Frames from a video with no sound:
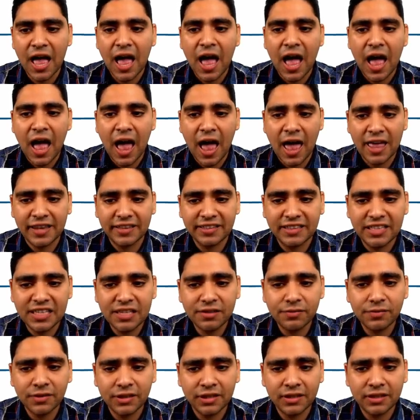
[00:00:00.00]
And
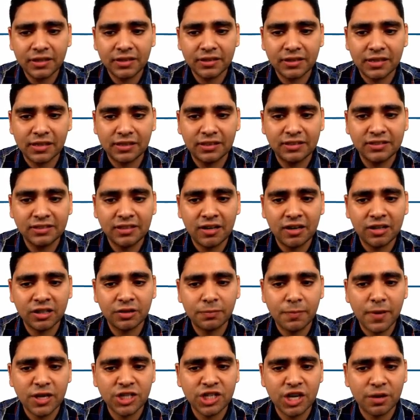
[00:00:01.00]
given the desired
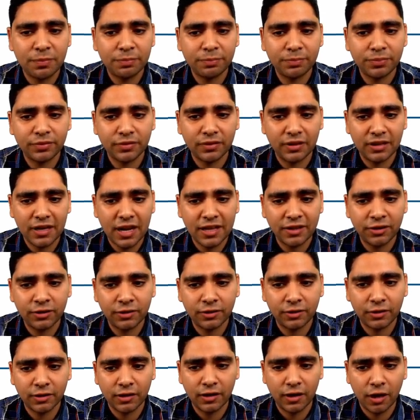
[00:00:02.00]
mashup length,